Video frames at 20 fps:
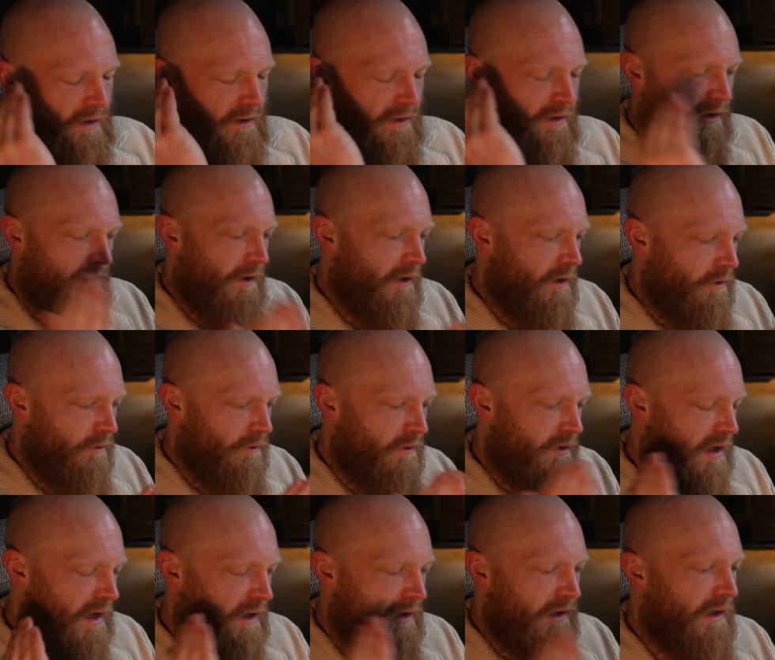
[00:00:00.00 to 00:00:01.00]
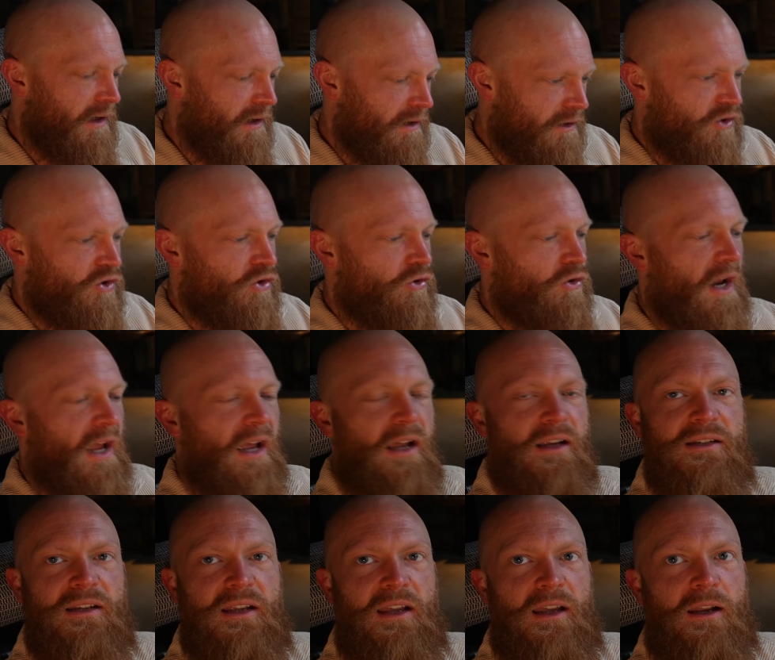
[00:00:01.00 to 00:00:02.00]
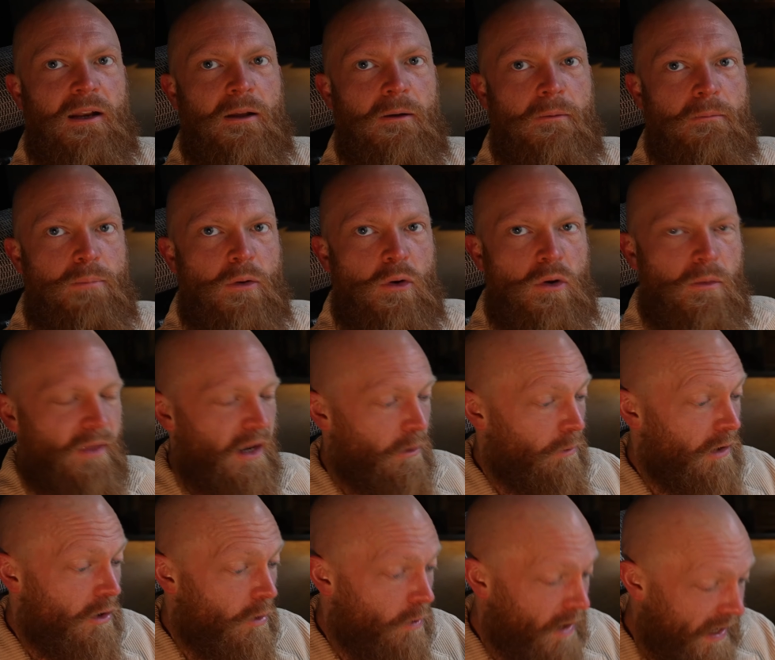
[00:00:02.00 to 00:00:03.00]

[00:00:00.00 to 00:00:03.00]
not getting distracted. Boom, there we go.